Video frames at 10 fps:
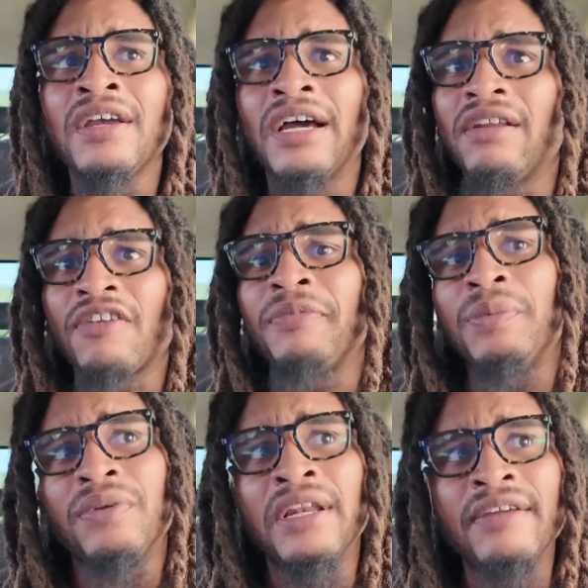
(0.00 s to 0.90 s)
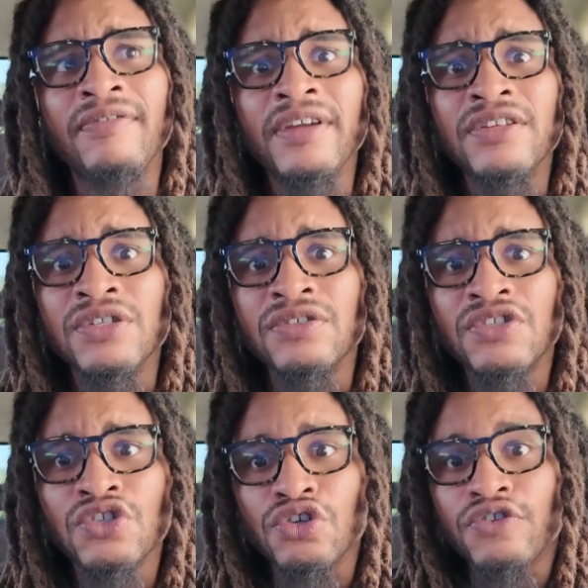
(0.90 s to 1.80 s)
A lot of people live in
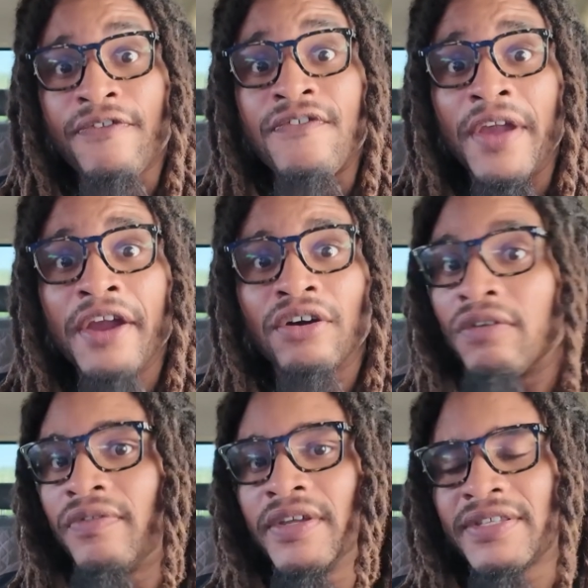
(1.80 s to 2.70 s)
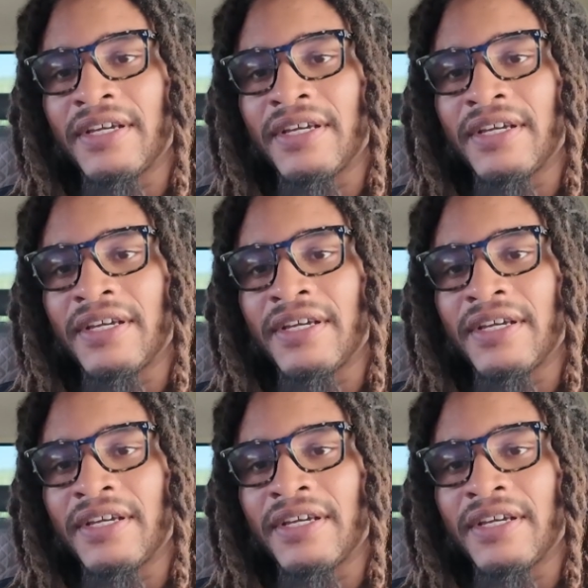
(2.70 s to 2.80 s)
such fear of this,